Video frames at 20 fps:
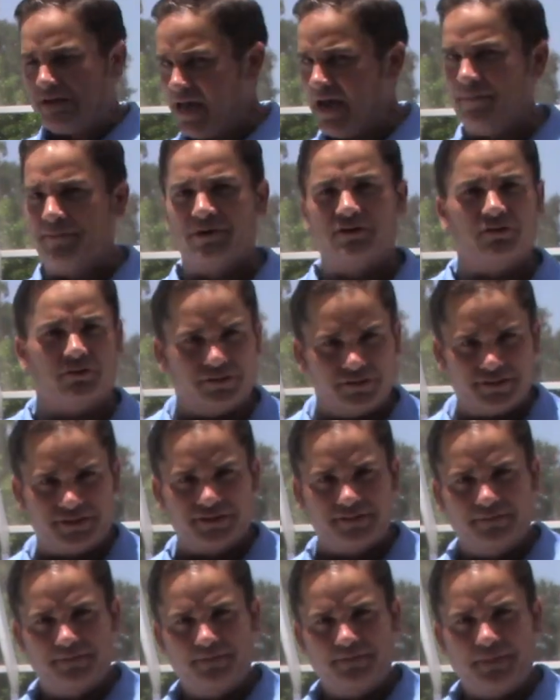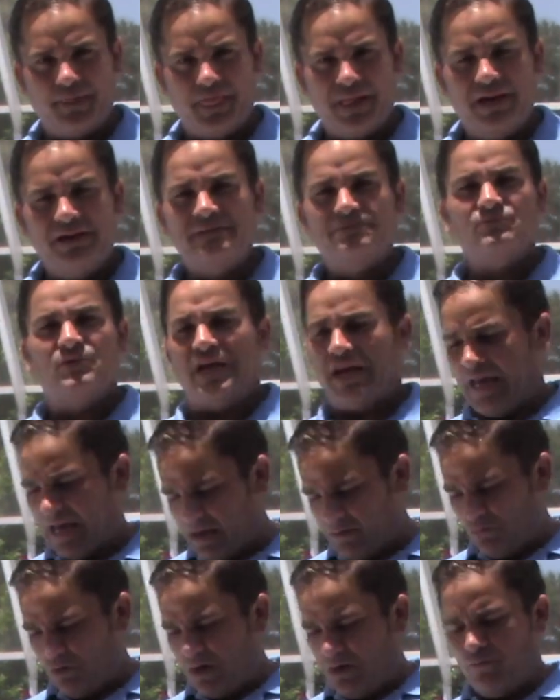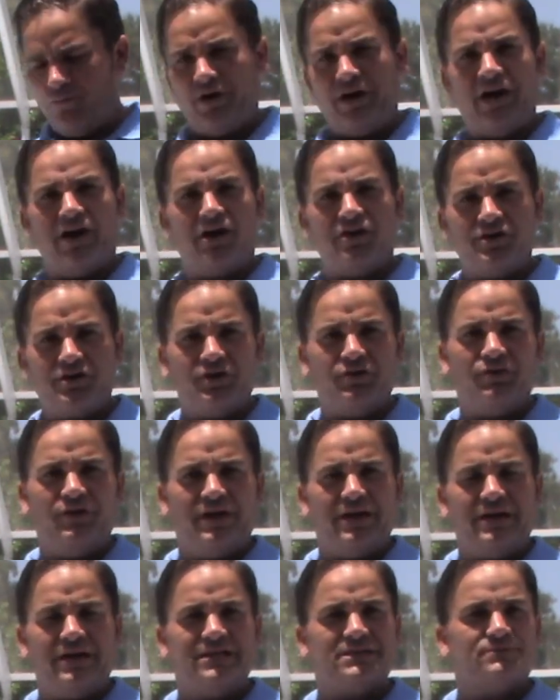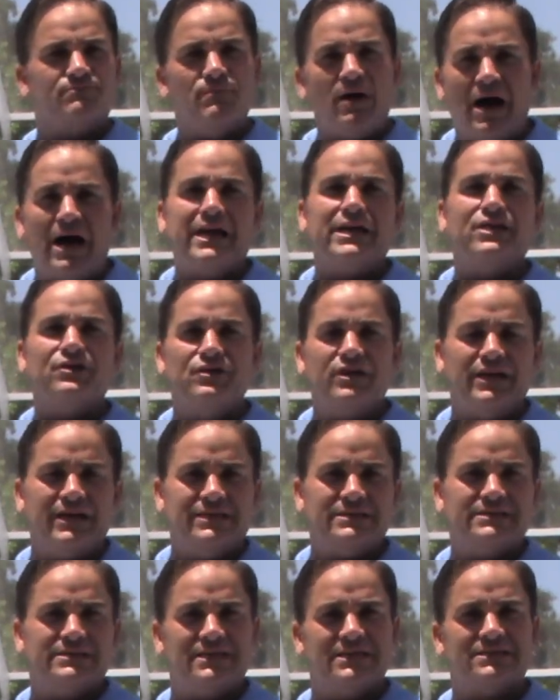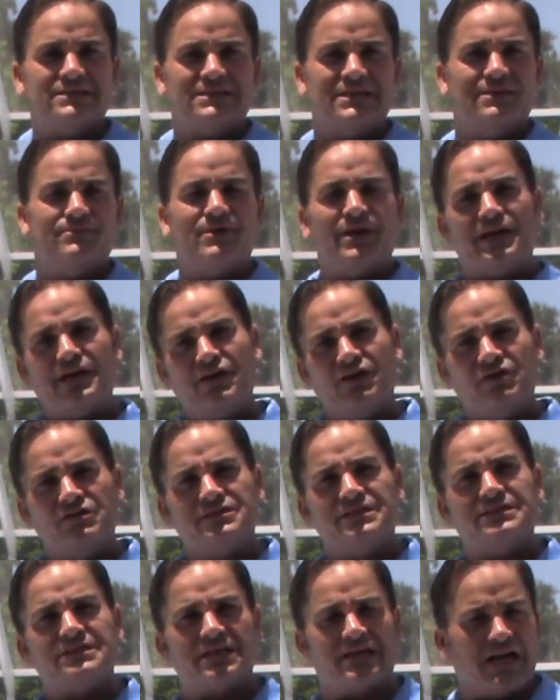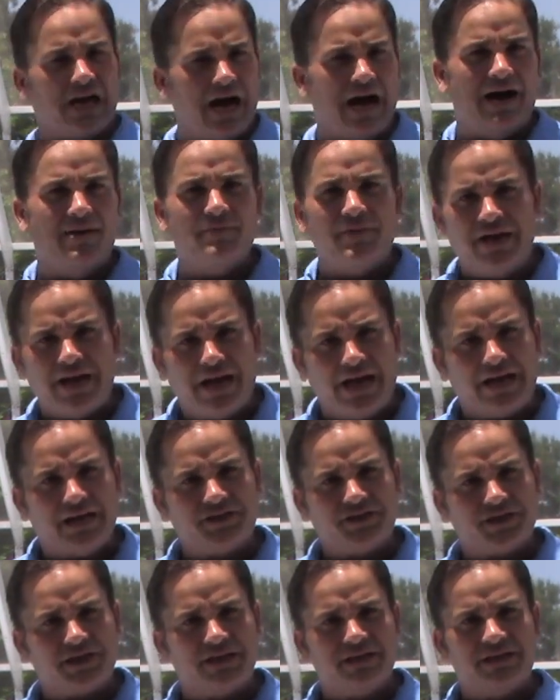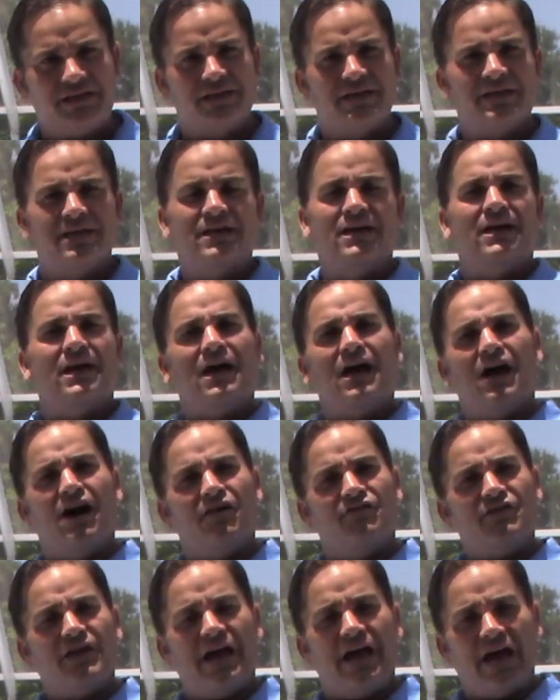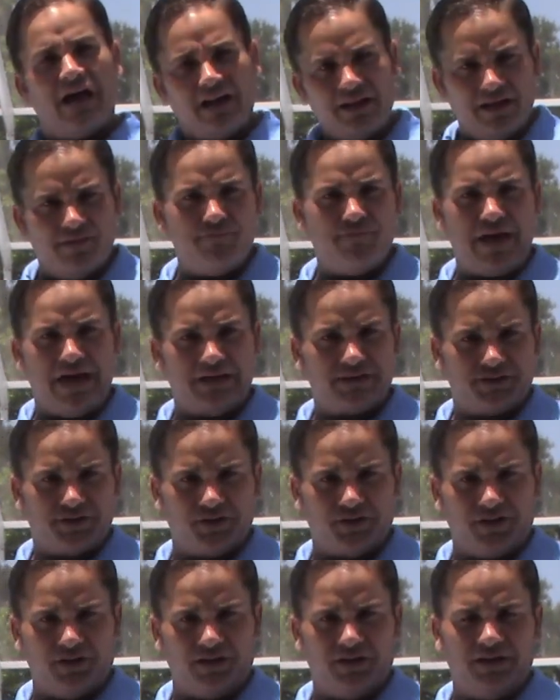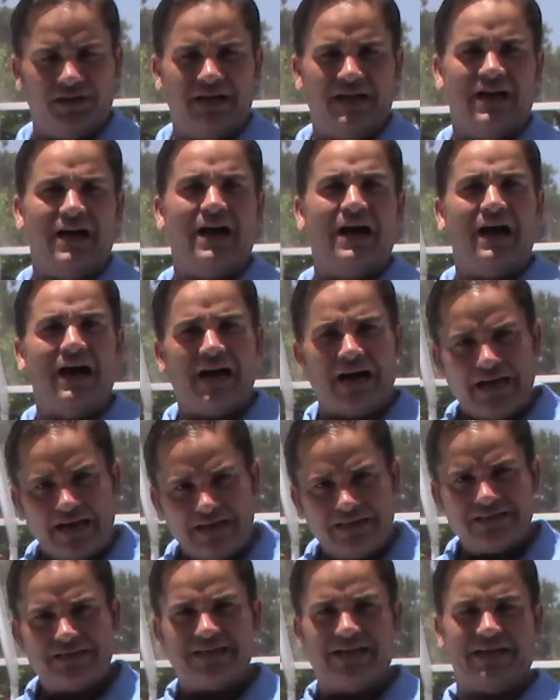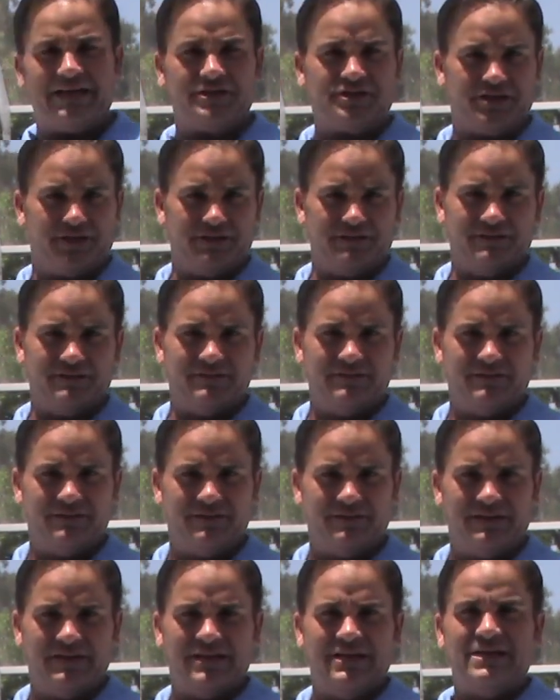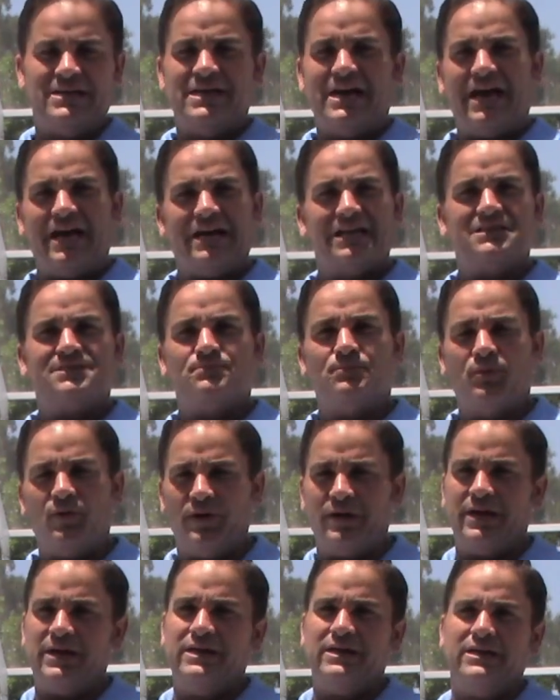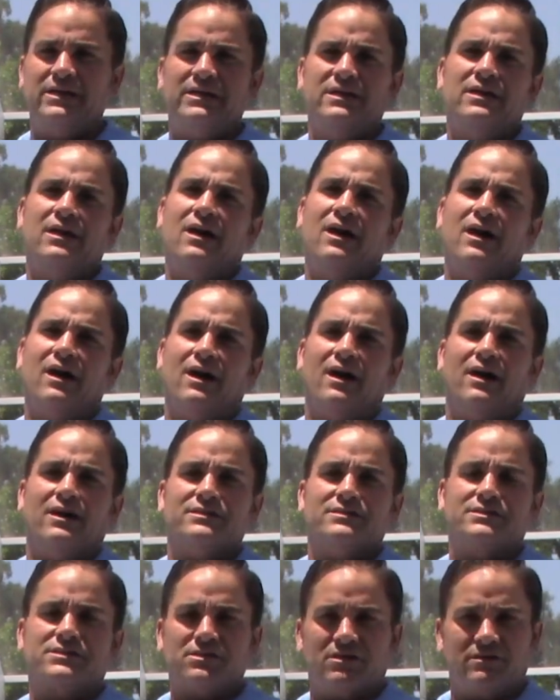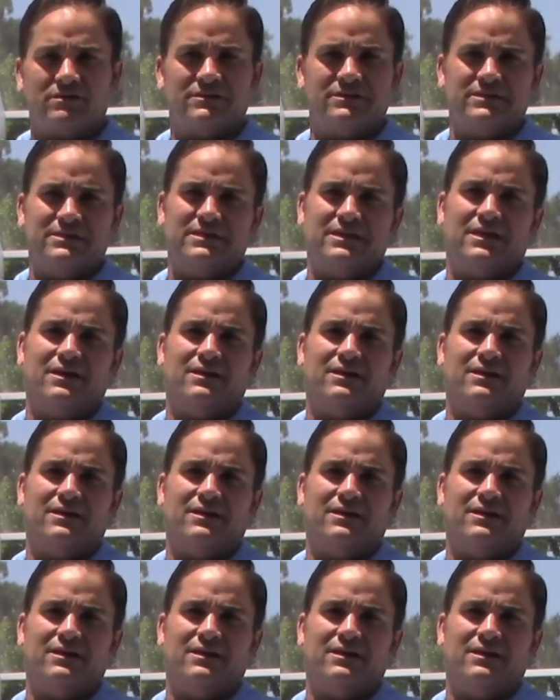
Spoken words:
chemicals. And what we are doing is my unique system. It uses a combination of elemental ionization, and it's putting certain